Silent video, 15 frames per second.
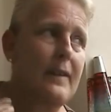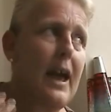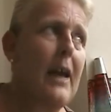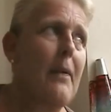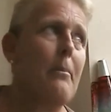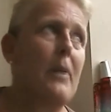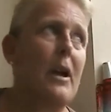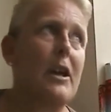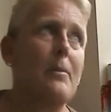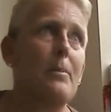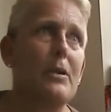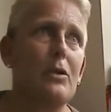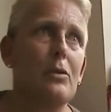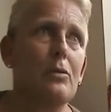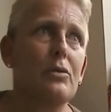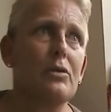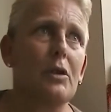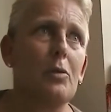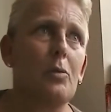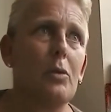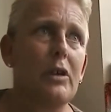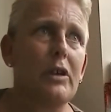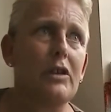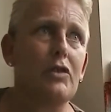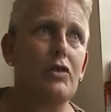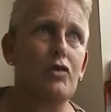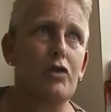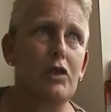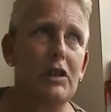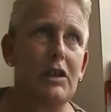that may be also what is
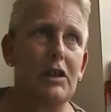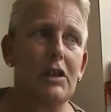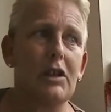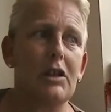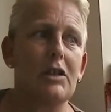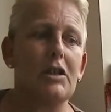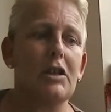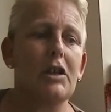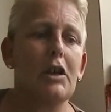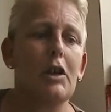triggered